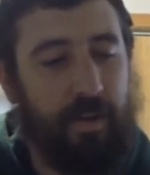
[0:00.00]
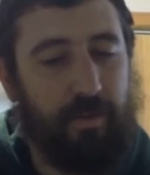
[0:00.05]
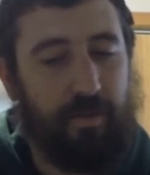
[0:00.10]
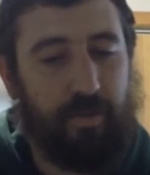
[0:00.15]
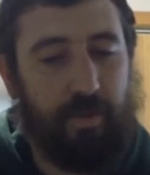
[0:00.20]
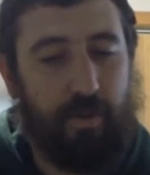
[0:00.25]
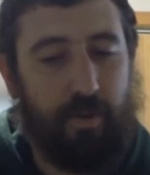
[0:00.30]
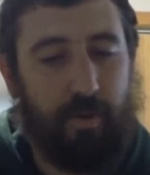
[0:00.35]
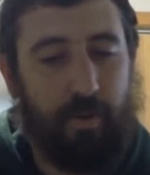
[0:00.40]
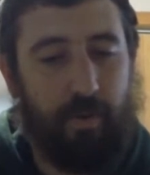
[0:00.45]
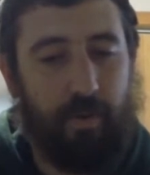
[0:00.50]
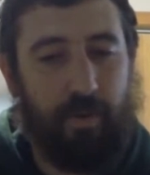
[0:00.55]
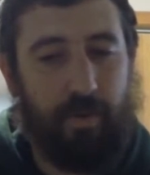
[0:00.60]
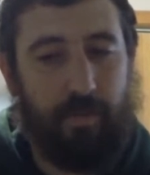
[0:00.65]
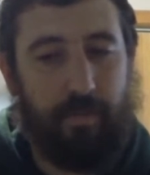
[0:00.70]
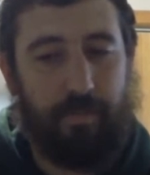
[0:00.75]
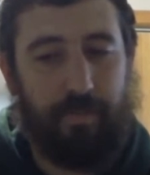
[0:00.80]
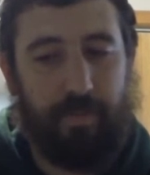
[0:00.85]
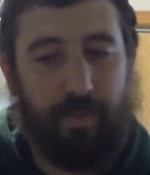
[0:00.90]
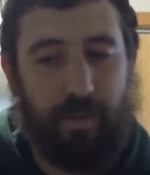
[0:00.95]
So
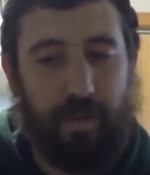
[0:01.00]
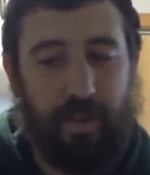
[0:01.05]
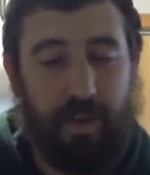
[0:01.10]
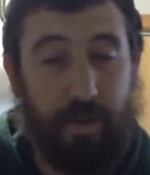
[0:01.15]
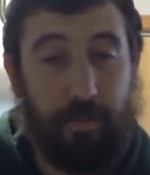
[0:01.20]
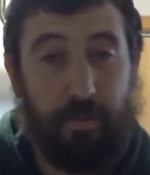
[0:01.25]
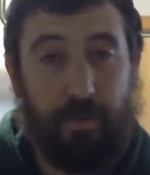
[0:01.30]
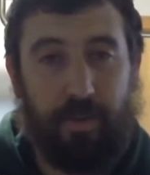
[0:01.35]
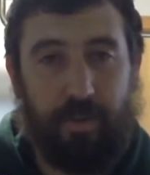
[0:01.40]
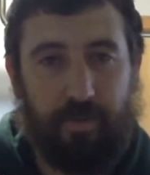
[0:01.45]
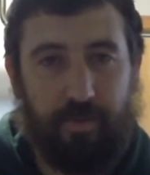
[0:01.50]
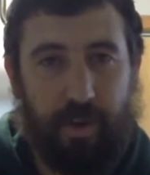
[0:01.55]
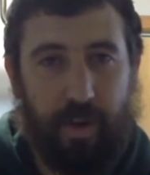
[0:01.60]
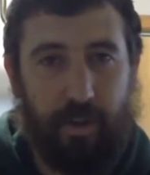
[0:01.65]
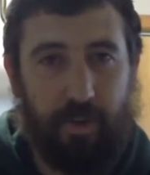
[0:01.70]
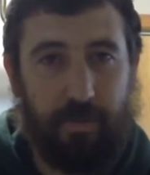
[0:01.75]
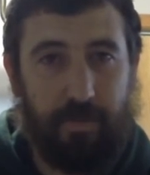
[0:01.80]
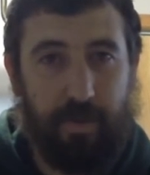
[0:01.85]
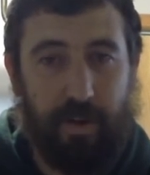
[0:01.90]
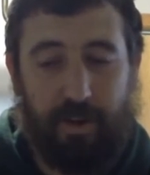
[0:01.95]
get them one of these
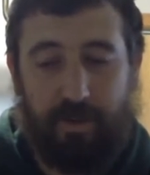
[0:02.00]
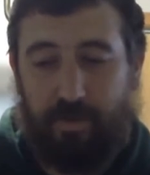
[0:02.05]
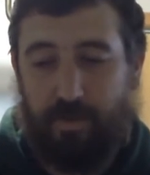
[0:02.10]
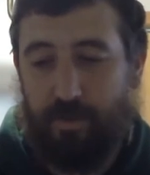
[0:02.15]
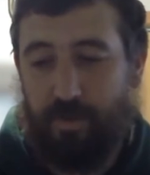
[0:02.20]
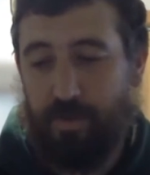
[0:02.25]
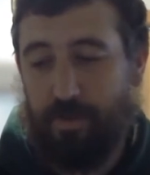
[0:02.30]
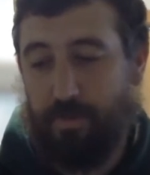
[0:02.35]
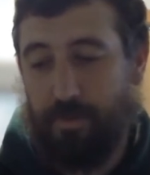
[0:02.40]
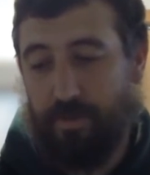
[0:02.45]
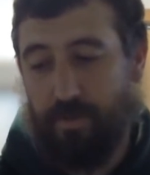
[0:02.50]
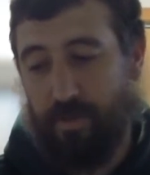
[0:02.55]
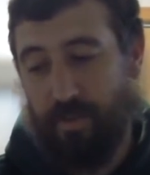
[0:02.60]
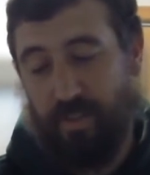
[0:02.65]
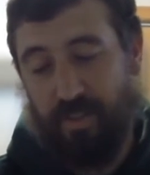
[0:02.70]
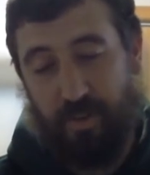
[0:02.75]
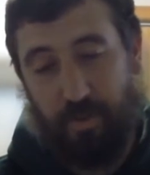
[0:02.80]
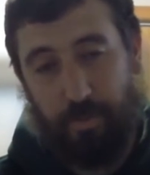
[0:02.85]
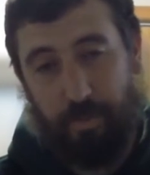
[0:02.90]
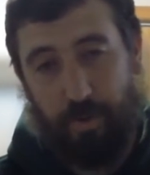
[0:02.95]
Fowlers box for Christmas.
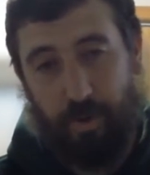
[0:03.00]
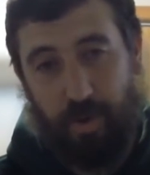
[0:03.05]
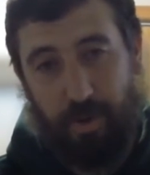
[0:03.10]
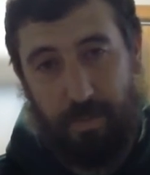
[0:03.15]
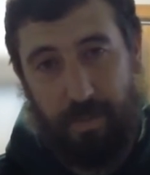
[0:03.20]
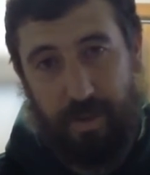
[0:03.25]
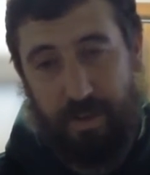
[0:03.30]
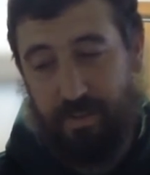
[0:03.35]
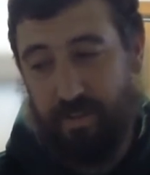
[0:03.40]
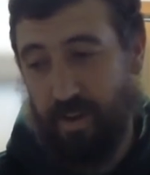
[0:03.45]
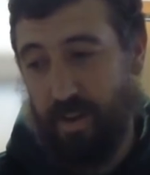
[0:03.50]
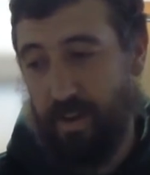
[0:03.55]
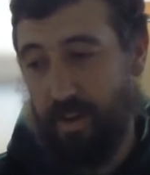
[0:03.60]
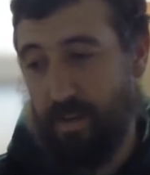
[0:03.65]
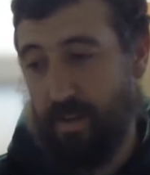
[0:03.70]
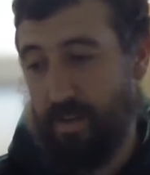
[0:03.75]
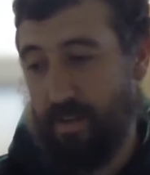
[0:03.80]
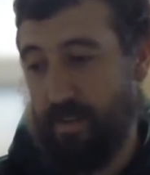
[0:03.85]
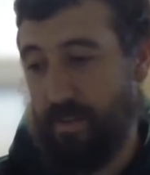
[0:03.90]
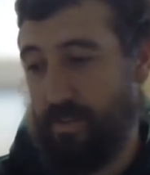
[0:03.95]
They'll probably be
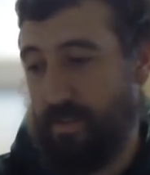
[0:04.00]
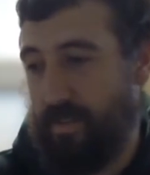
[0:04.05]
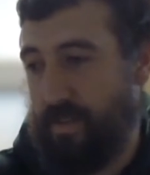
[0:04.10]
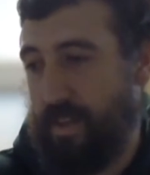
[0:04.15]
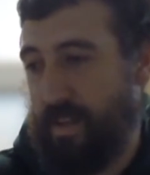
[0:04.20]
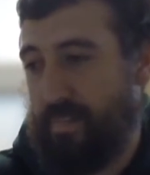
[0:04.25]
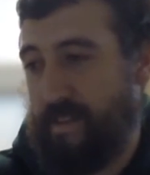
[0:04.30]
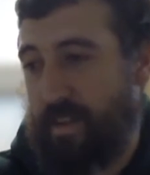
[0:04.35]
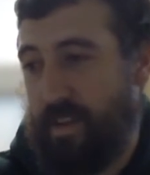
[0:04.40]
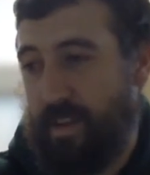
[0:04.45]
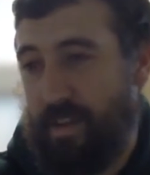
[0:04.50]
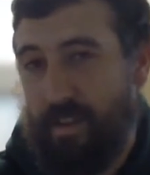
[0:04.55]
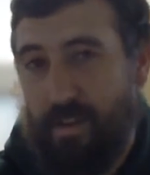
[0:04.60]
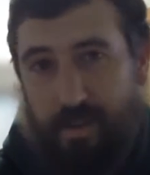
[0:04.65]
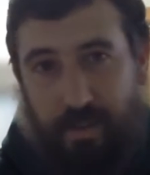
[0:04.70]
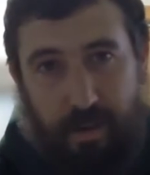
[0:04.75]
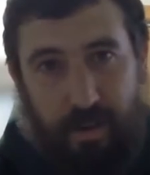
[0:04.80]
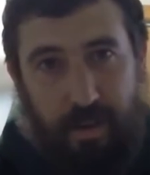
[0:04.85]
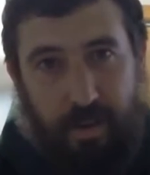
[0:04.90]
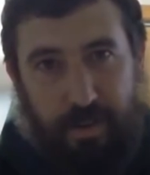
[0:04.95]
excited because that's like
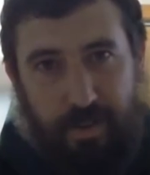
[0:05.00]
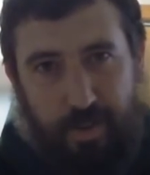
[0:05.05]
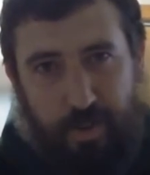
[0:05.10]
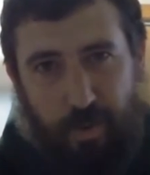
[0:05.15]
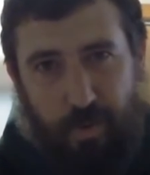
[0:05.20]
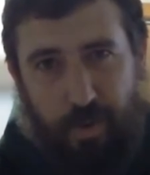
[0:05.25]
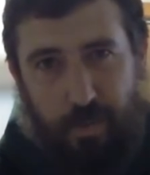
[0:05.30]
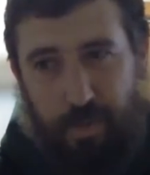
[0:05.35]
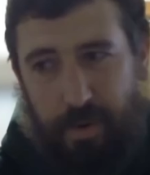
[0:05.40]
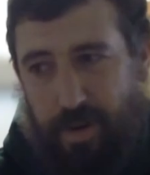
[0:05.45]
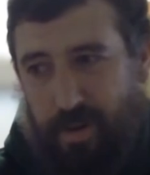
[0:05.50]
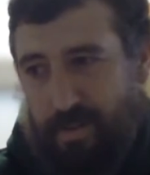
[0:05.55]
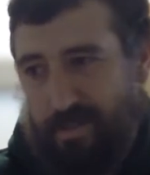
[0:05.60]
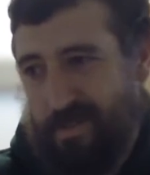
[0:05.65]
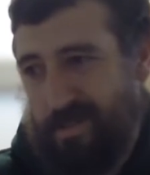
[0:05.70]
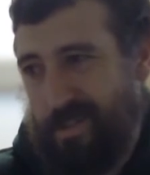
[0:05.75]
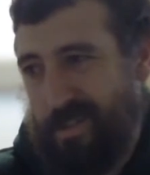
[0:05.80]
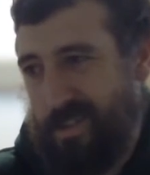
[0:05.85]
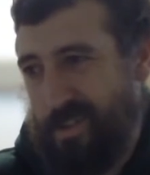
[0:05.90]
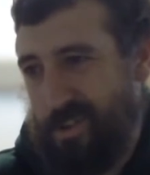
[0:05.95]
$30.
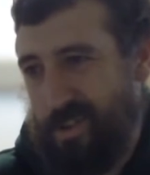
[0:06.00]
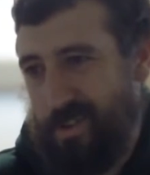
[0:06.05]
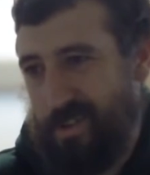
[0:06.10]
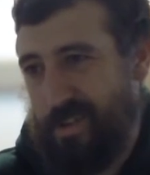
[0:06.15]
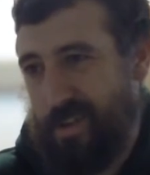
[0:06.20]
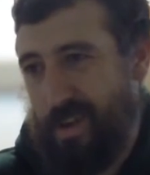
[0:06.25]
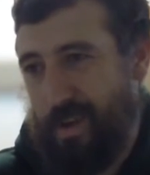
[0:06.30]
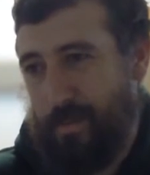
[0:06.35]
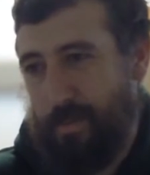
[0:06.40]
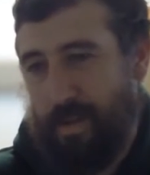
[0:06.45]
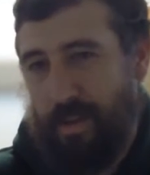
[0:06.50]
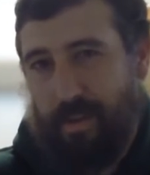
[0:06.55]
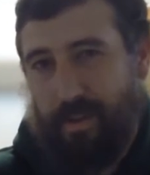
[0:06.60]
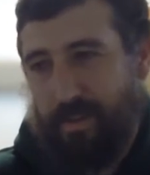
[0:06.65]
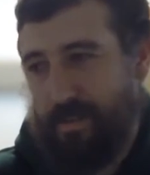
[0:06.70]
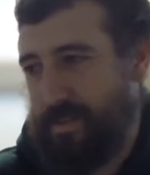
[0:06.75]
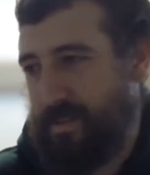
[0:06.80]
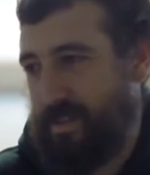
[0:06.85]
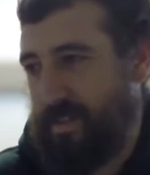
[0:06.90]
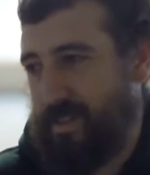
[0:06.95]
You just got them
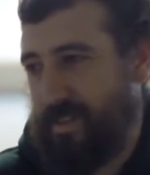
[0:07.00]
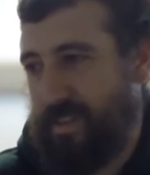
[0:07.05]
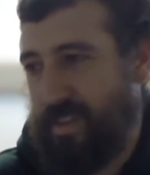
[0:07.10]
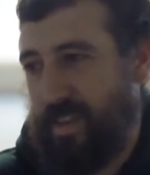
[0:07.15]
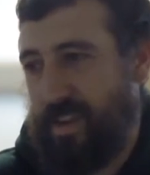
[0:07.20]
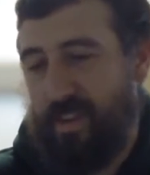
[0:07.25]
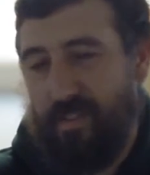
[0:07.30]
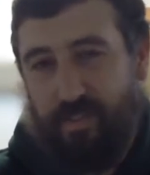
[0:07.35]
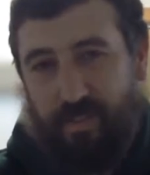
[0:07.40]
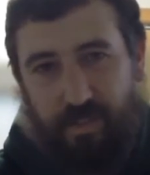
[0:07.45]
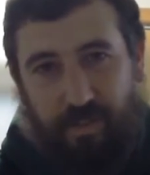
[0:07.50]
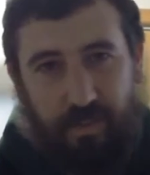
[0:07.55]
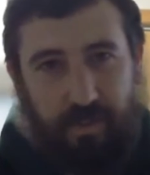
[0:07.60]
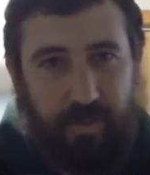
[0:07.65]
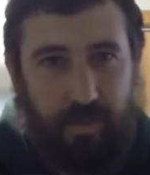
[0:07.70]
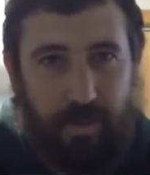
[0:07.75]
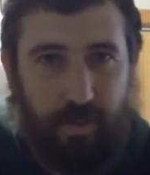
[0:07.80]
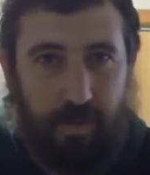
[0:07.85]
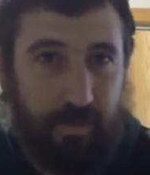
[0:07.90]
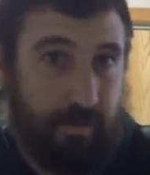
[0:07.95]
like 6 gifts.
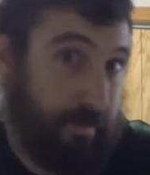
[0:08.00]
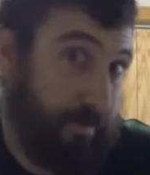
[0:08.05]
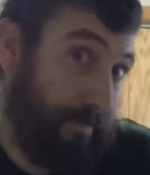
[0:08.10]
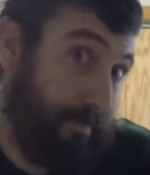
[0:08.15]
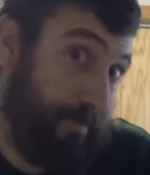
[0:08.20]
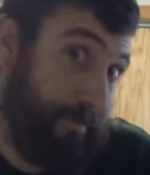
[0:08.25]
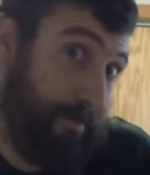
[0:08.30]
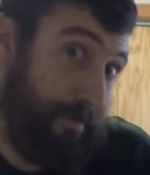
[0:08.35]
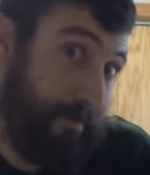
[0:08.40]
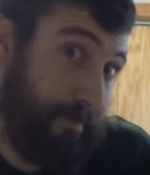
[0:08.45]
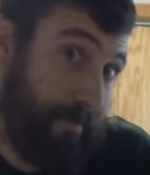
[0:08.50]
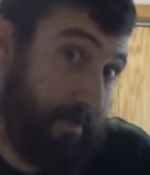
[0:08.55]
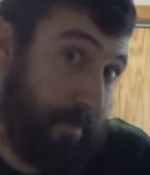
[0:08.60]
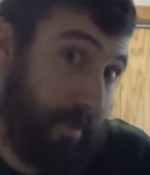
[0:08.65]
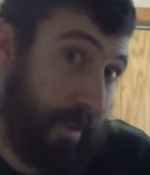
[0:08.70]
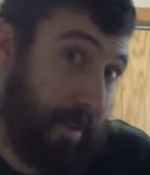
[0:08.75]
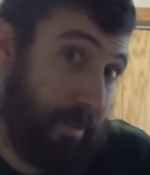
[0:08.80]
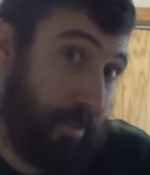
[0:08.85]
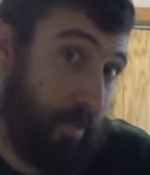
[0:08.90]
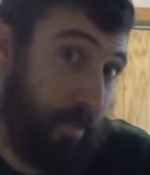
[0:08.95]
So
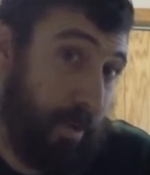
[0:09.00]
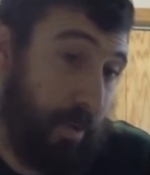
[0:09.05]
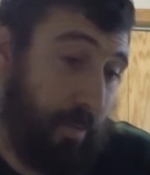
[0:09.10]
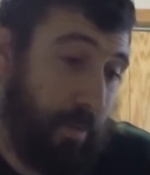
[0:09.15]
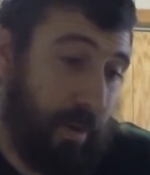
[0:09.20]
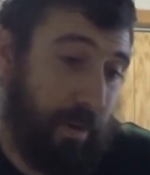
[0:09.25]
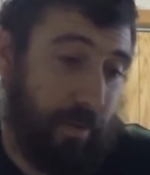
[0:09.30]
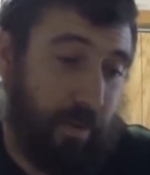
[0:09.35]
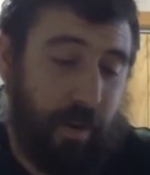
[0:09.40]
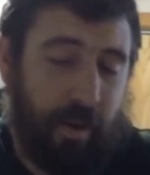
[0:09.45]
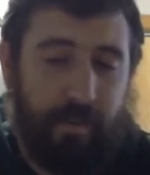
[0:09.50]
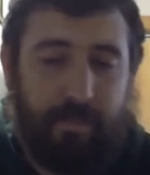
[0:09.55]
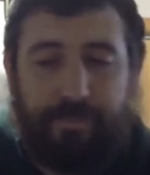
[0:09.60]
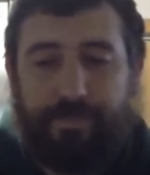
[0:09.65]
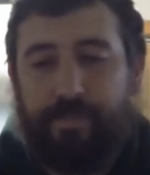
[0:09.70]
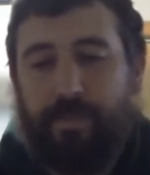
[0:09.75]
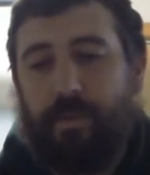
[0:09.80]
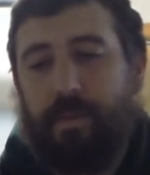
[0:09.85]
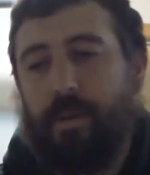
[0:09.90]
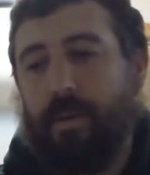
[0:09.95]
it's a win-win, right?
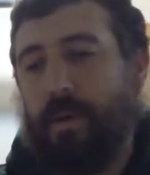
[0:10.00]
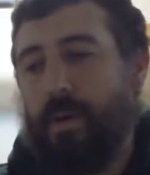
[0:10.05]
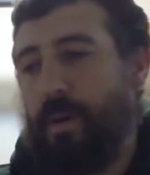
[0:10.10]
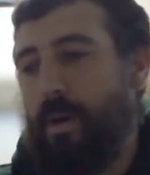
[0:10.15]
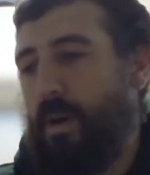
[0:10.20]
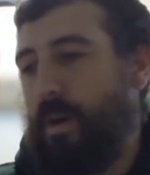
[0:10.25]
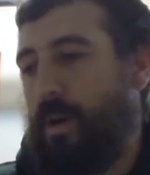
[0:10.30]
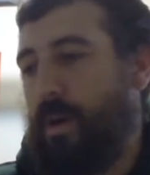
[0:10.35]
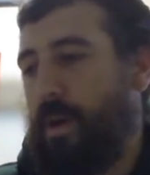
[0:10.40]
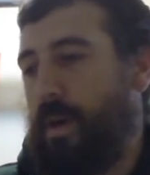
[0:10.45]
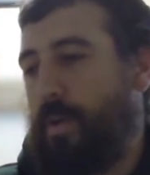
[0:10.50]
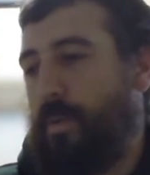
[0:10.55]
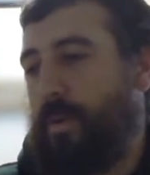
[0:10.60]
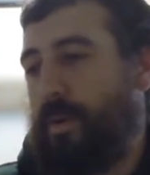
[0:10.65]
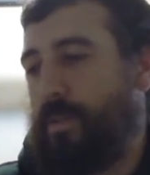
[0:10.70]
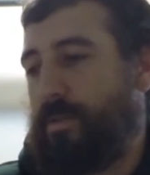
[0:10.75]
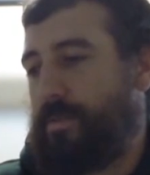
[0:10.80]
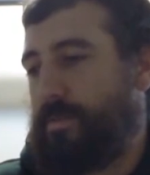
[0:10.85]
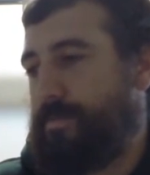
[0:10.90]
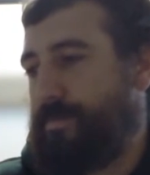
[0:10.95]

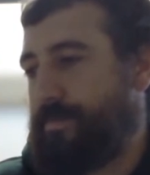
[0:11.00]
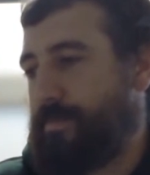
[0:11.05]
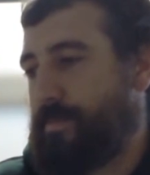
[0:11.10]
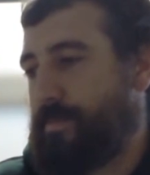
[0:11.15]
Anyways,